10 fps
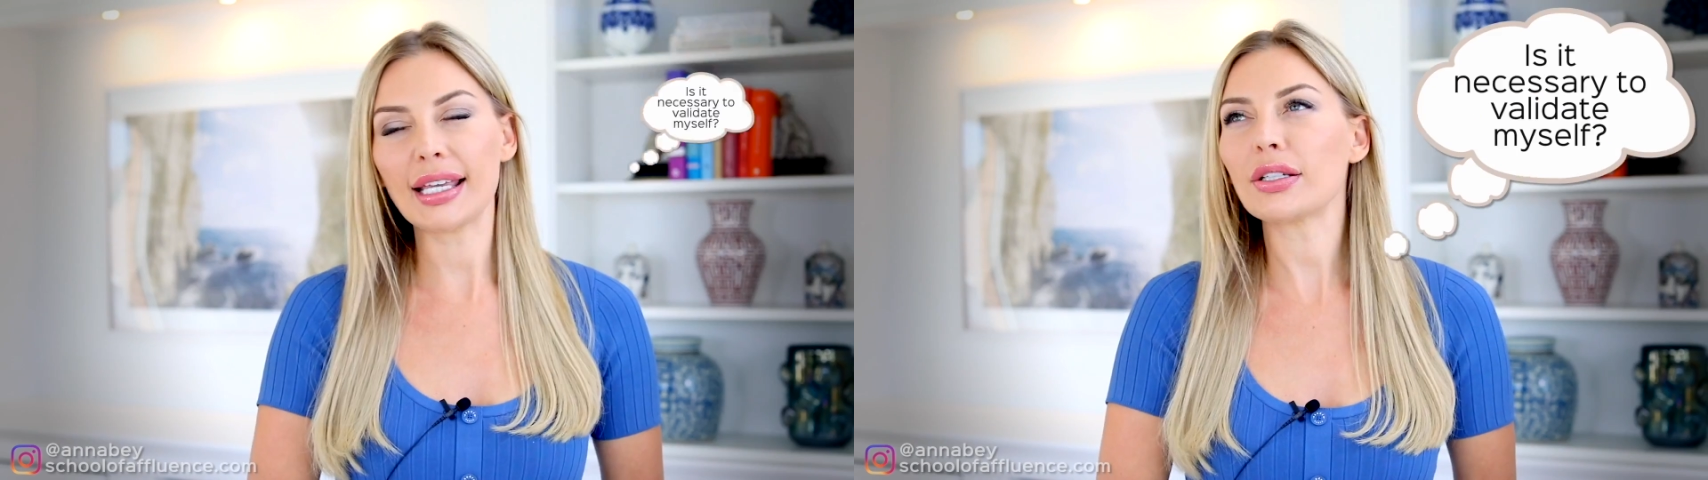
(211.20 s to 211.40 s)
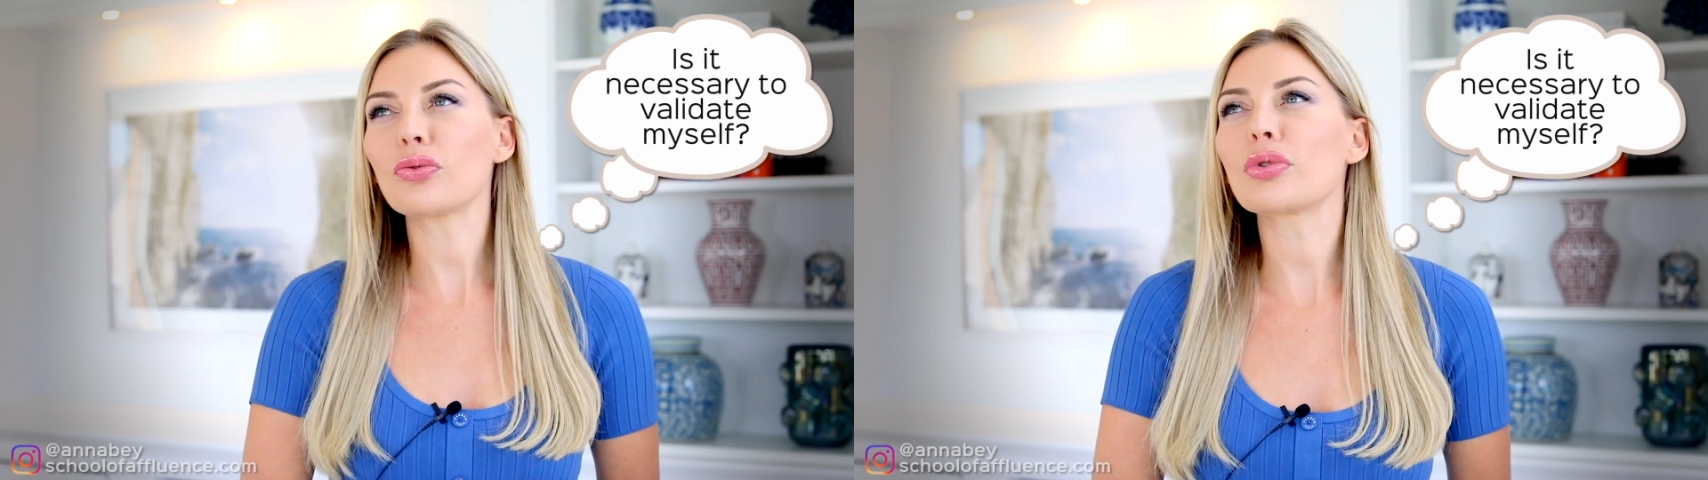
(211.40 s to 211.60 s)

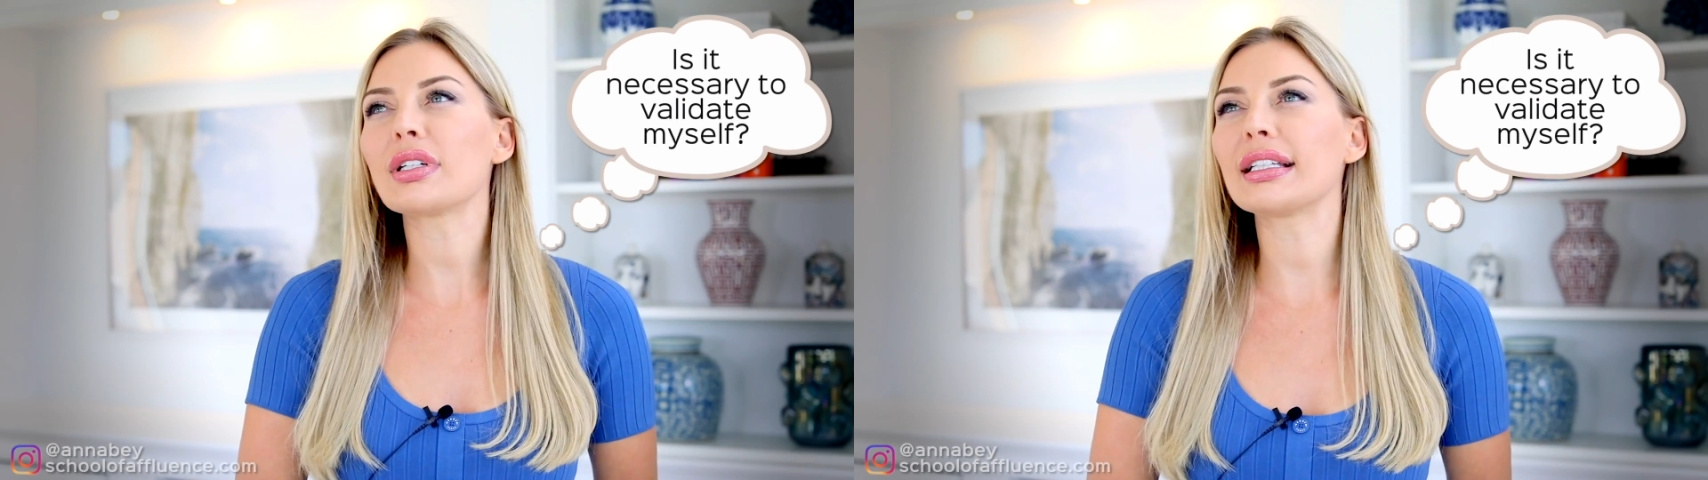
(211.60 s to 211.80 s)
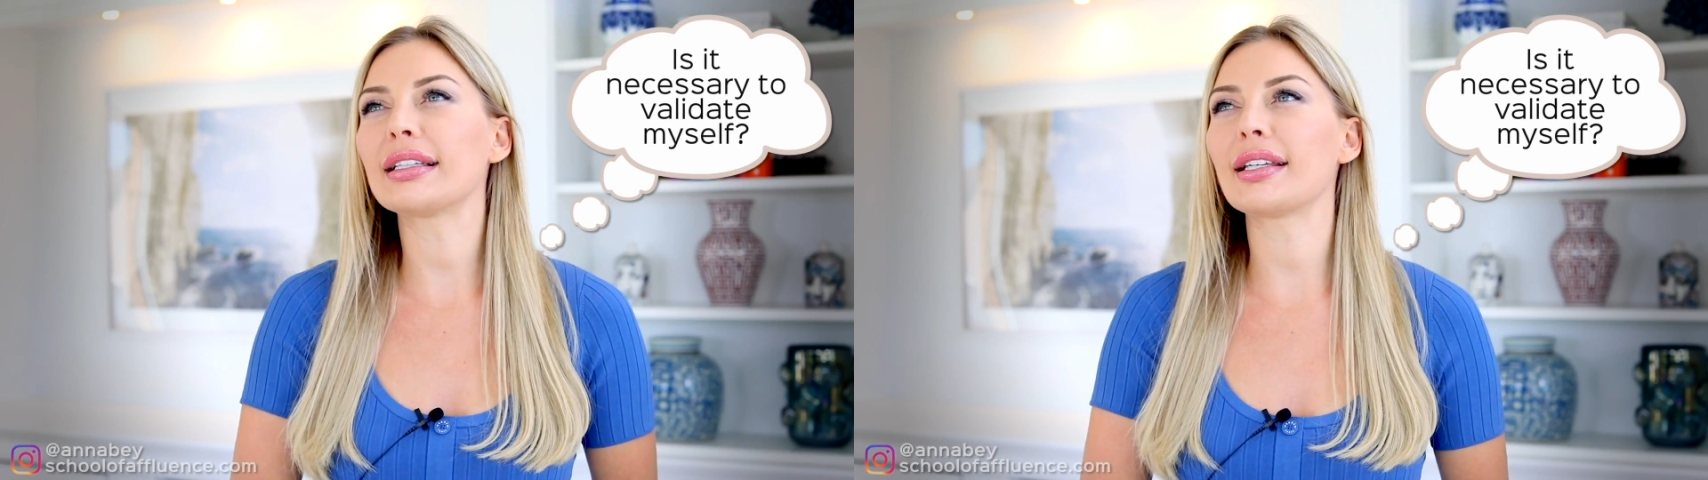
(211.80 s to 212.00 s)
Is it
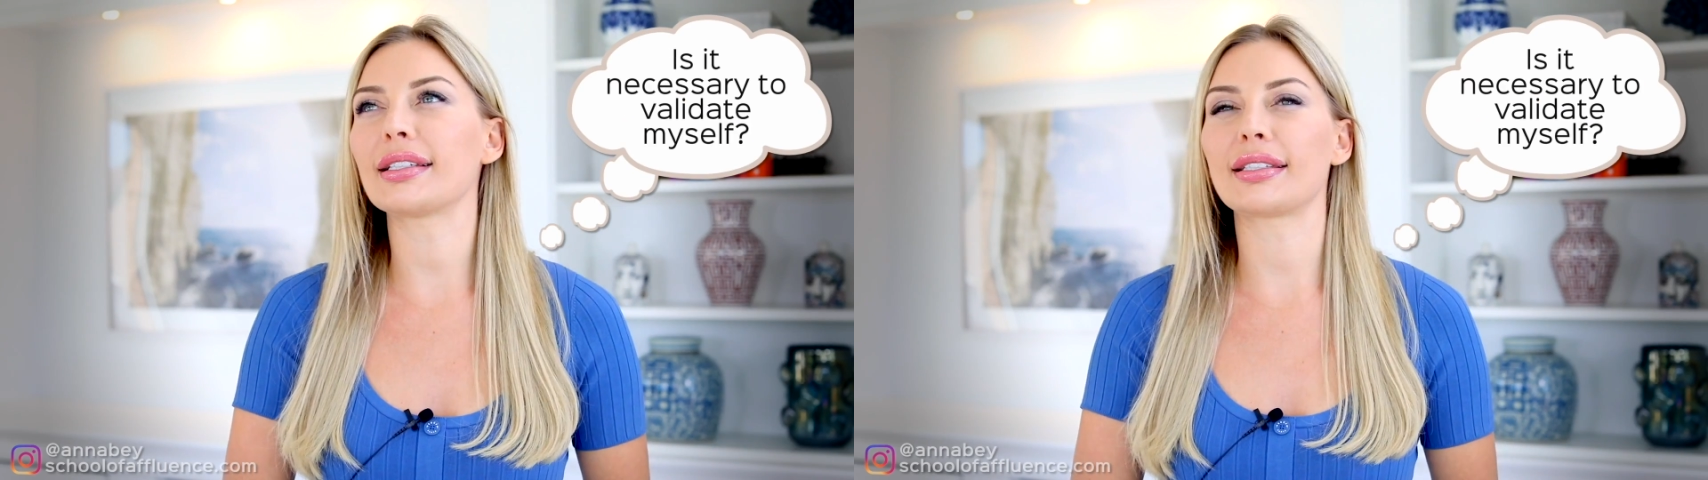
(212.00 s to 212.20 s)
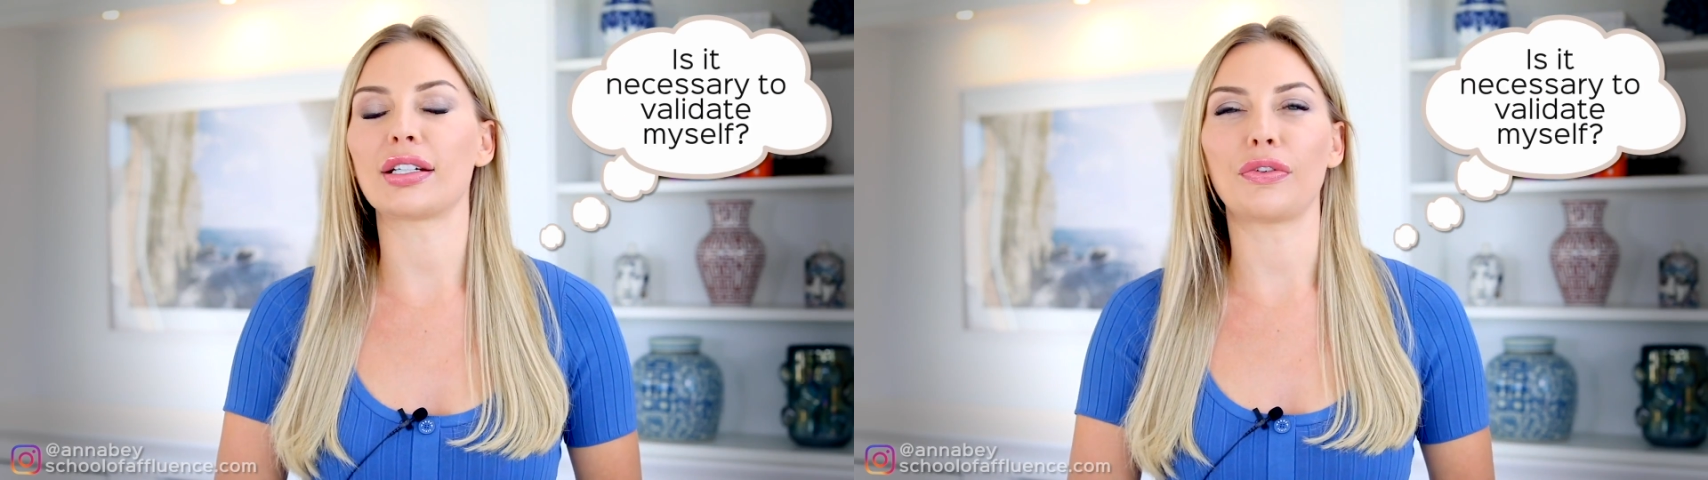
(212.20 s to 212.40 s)
really
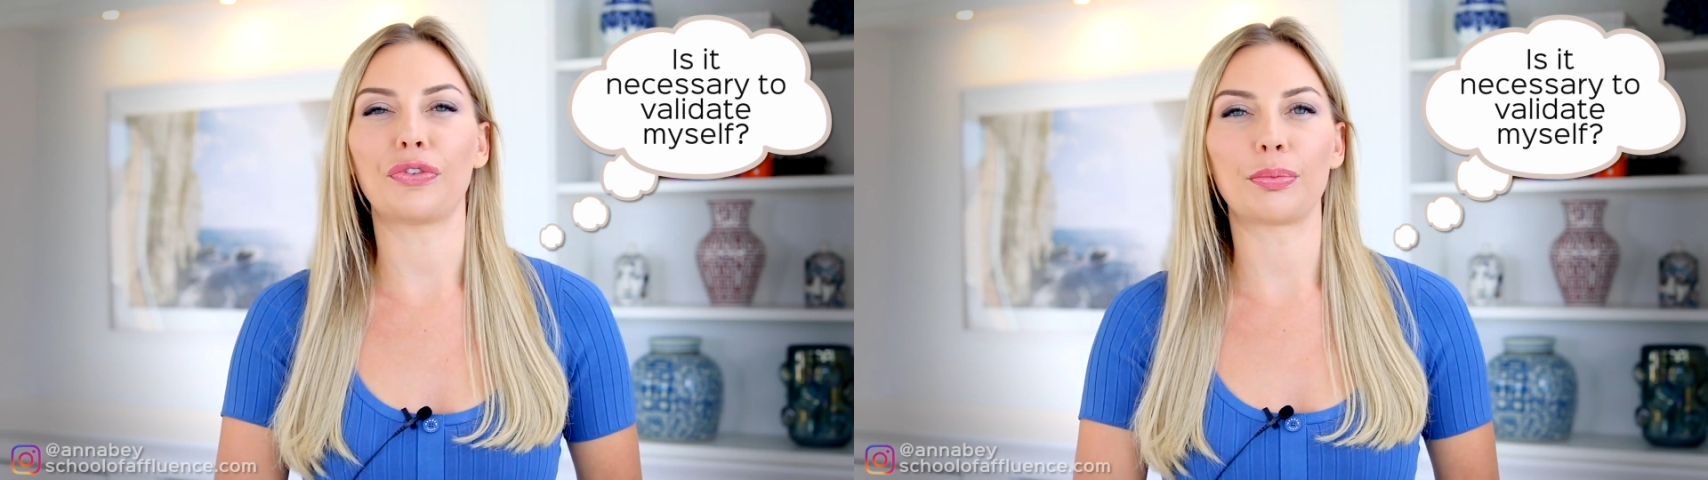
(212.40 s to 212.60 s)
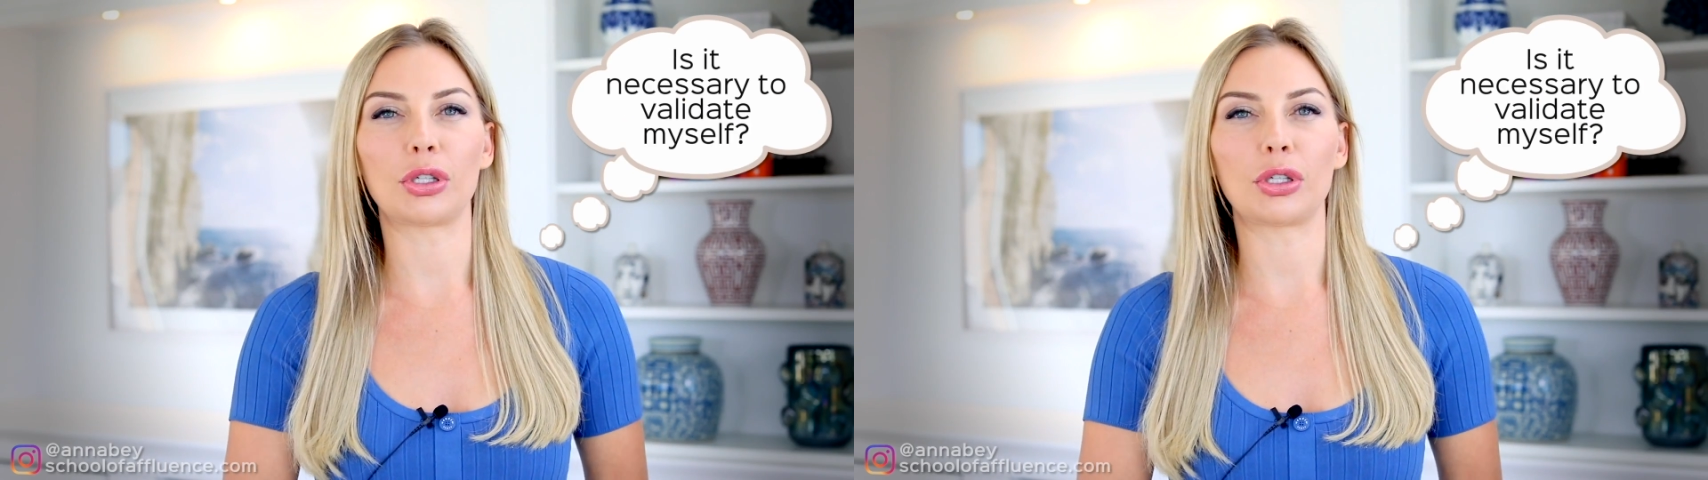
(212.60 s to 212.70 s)
necessary for